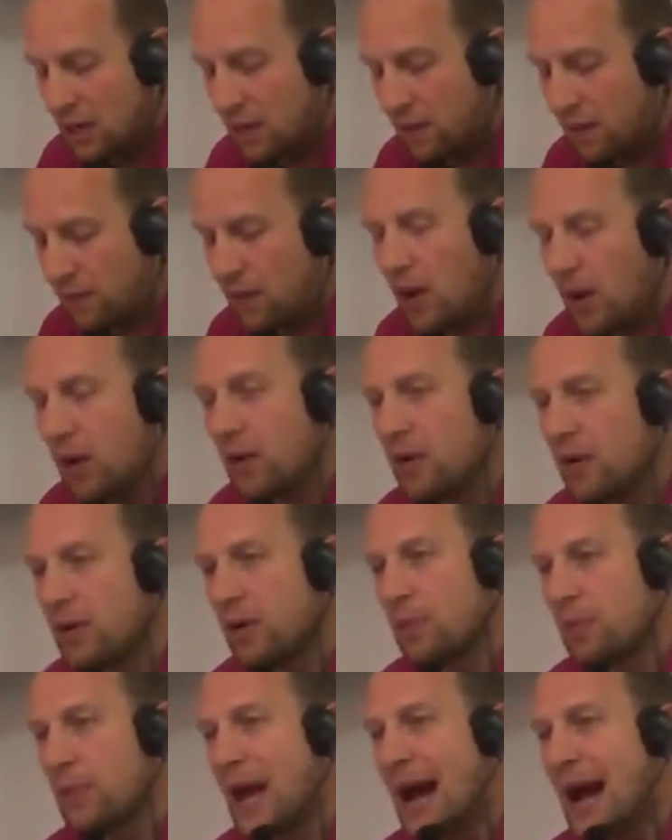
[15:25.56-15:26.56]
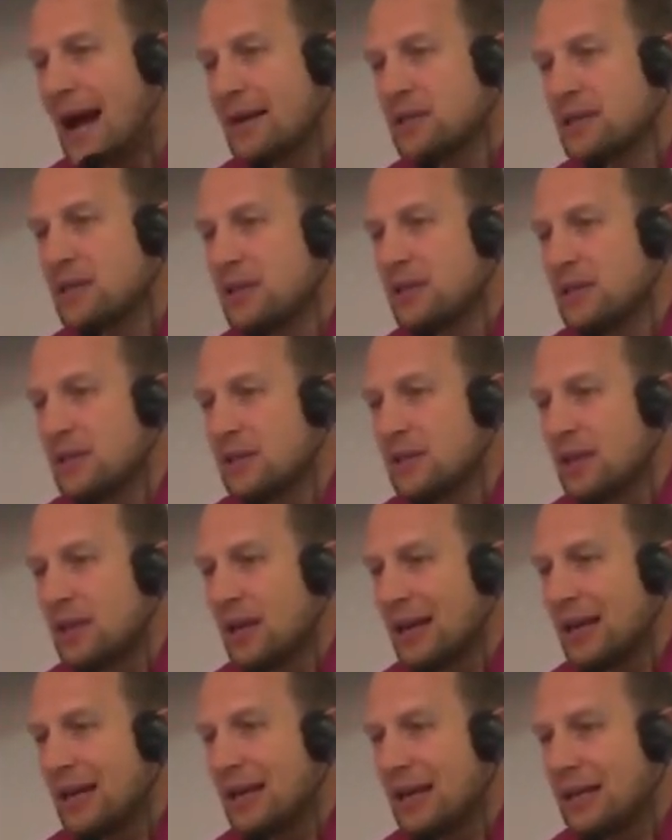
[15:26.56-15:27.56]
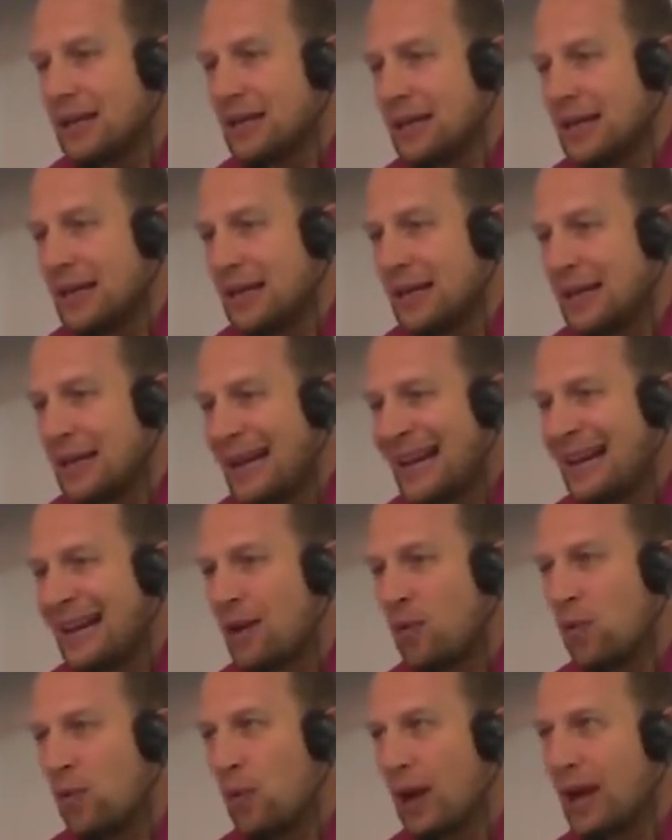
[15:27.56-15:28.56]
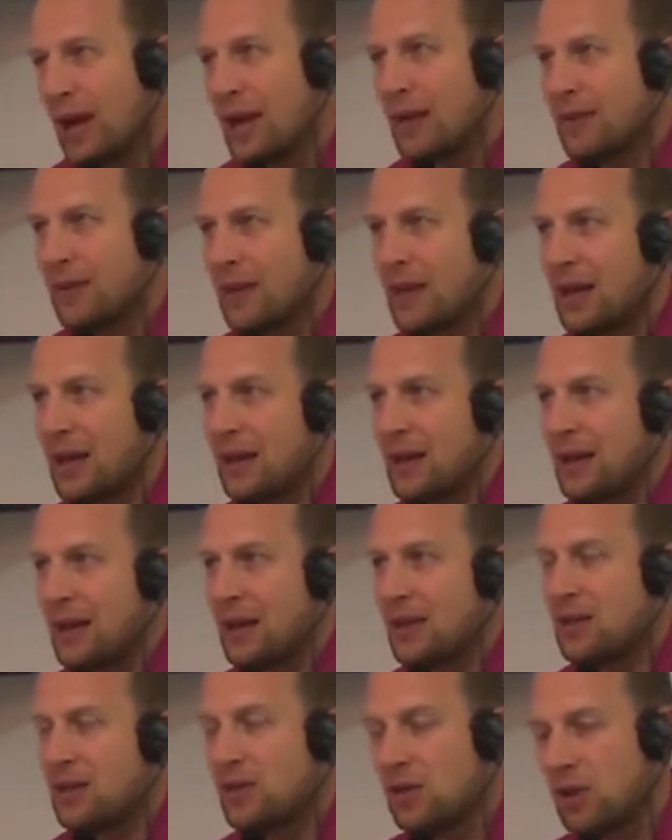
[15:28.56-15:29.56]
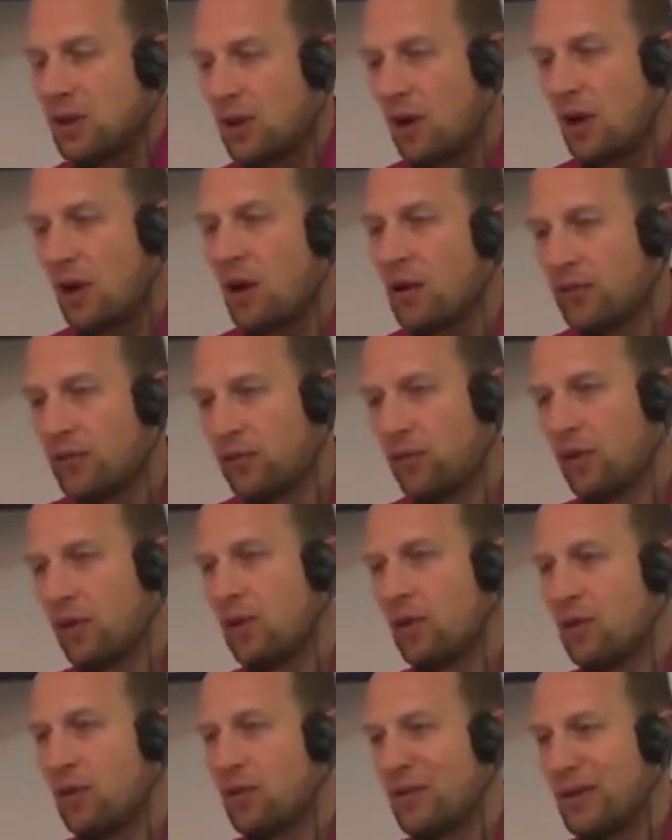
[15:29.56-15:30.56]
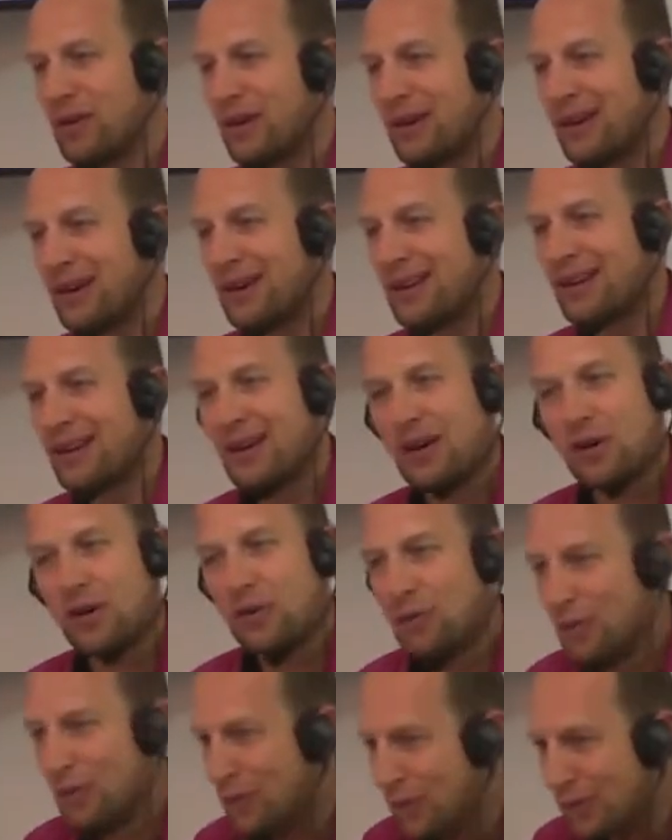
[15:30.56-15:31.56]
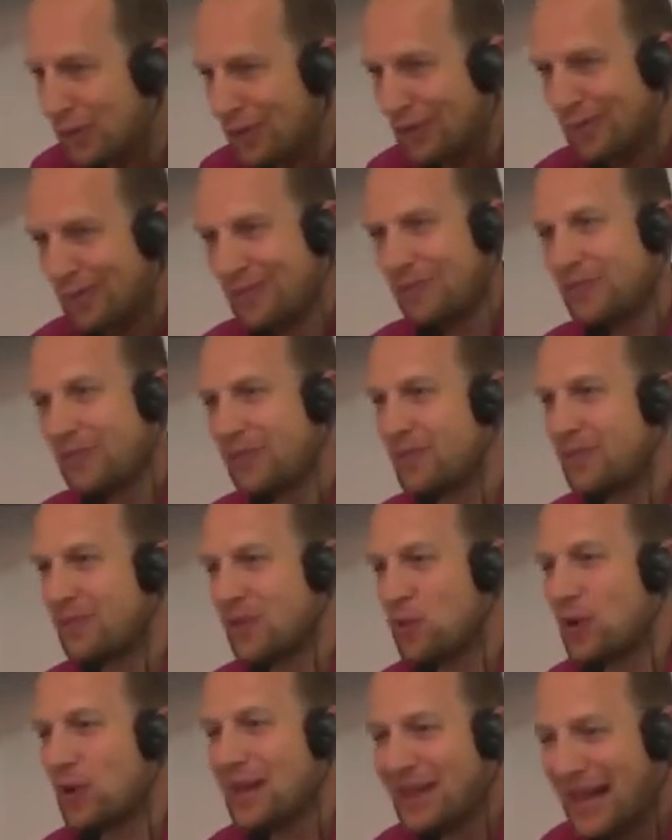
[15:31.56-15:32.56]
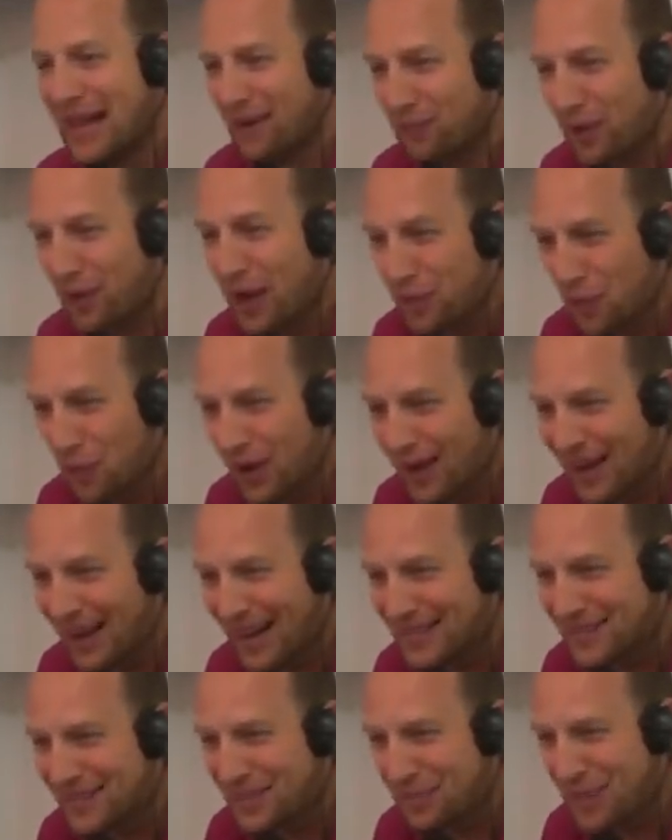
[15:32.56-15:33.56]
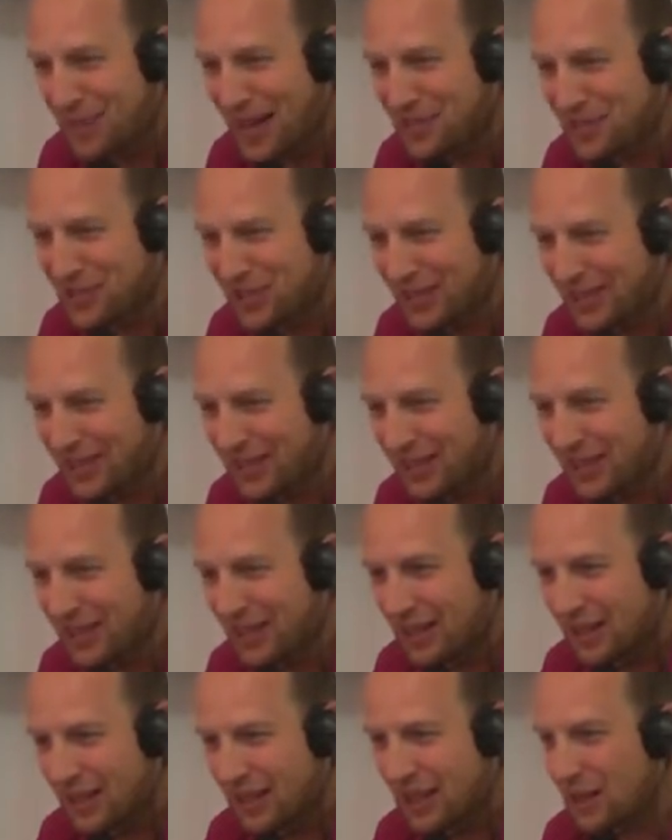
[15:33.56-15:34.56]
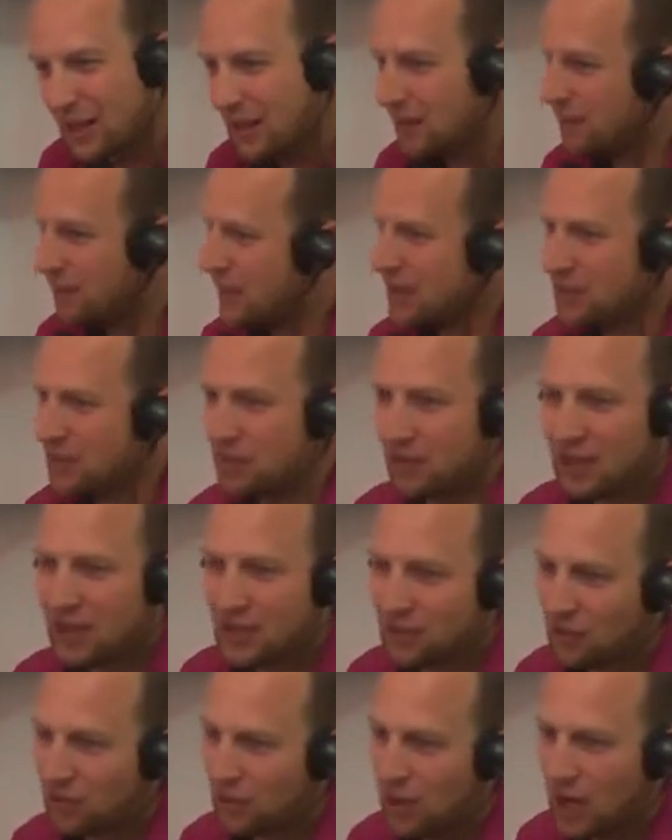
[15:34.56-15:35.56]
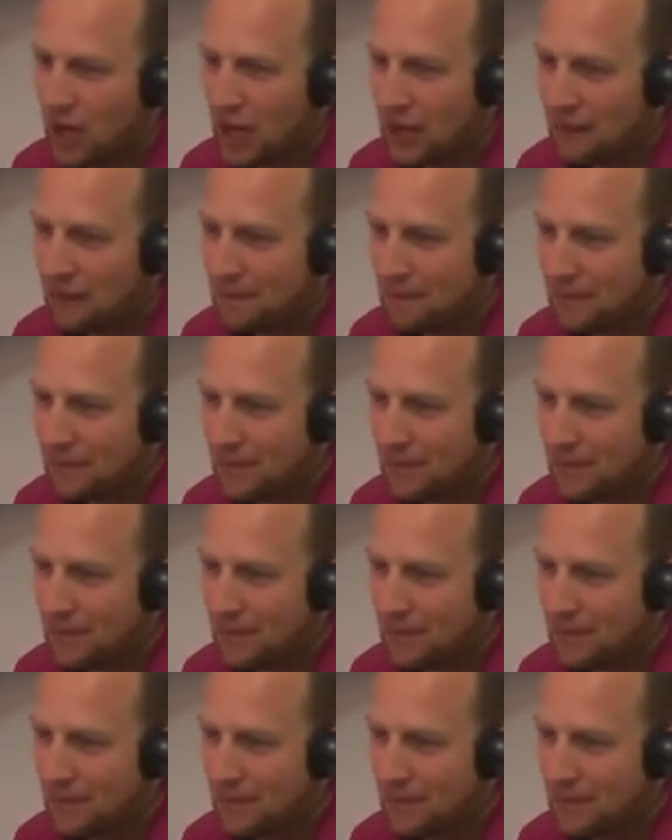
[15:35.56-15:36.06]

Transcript: follow your passions in a way that you could also, you know, create that runway, as you mentioned. That's great.